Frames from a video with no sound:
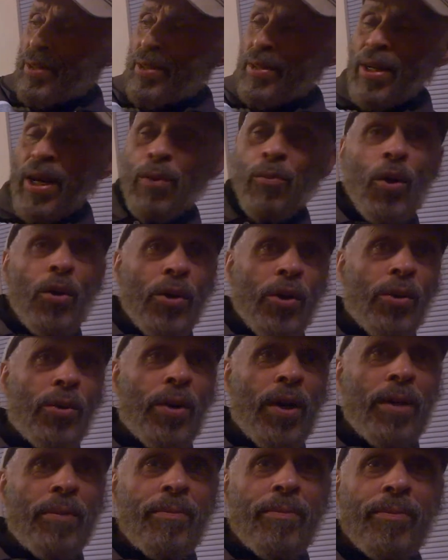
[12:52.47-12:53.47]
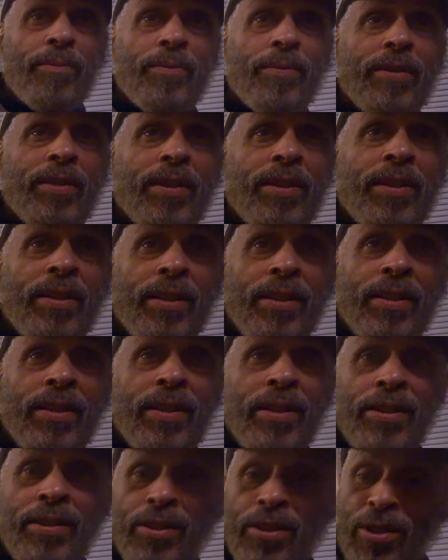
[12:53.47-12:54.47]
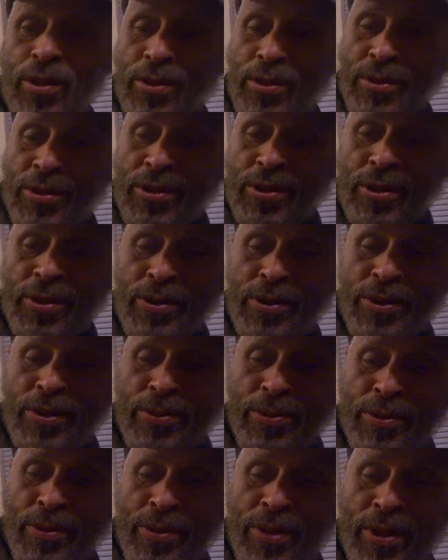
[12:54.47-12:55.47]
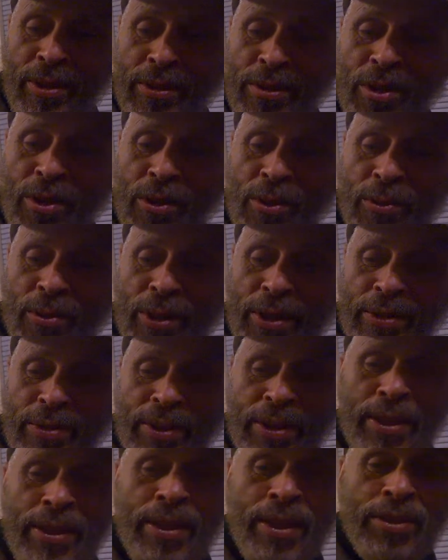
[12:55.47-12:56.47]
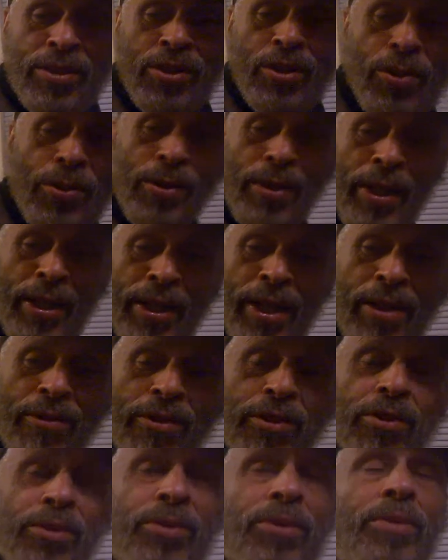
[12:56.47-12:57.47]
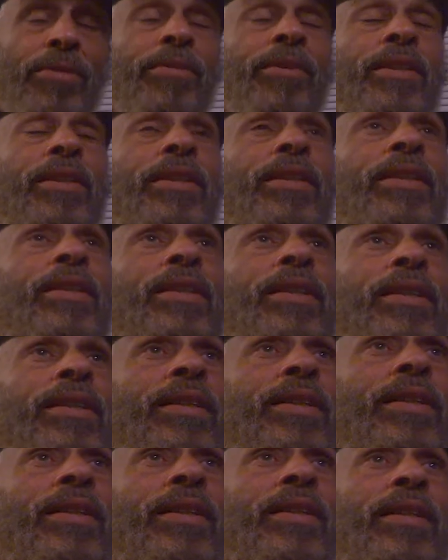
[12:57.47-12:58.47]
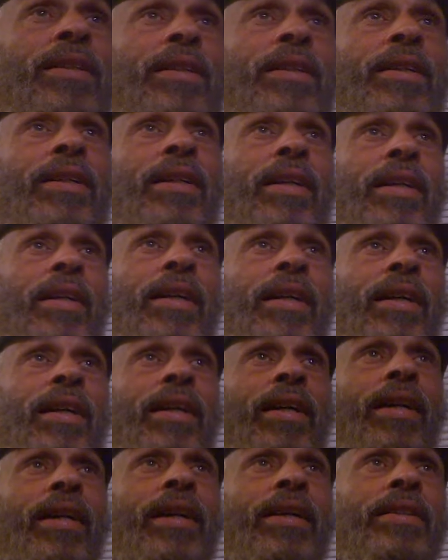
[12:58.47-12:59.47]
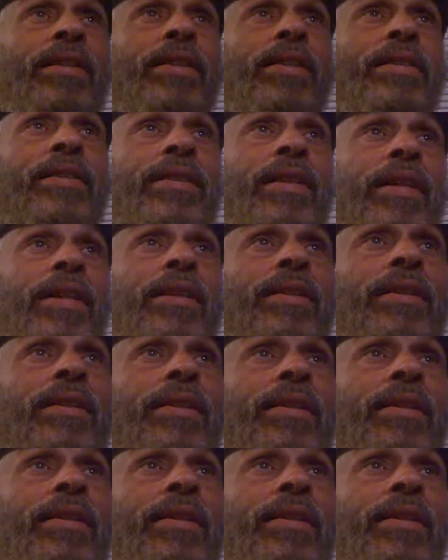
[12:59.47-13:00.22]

I woke her up and told her what I drank, and I gave it to him. And he said,